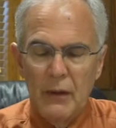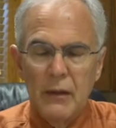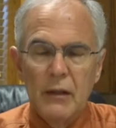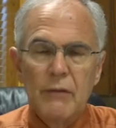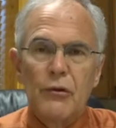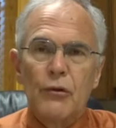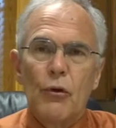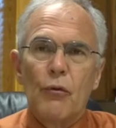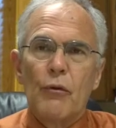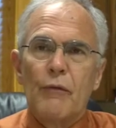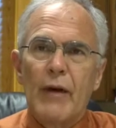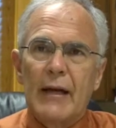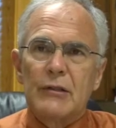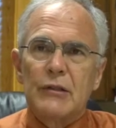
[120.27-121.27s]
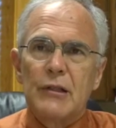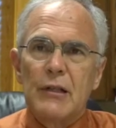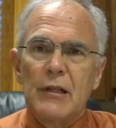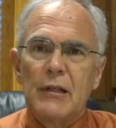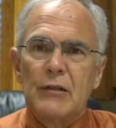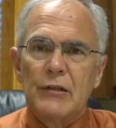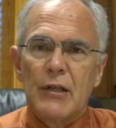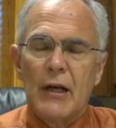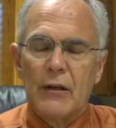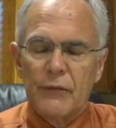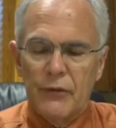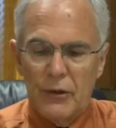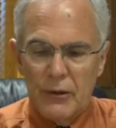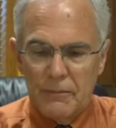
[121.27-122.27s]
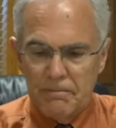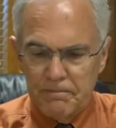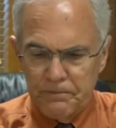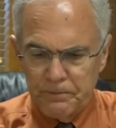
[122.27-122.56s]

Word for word: even though the vaccine is out there.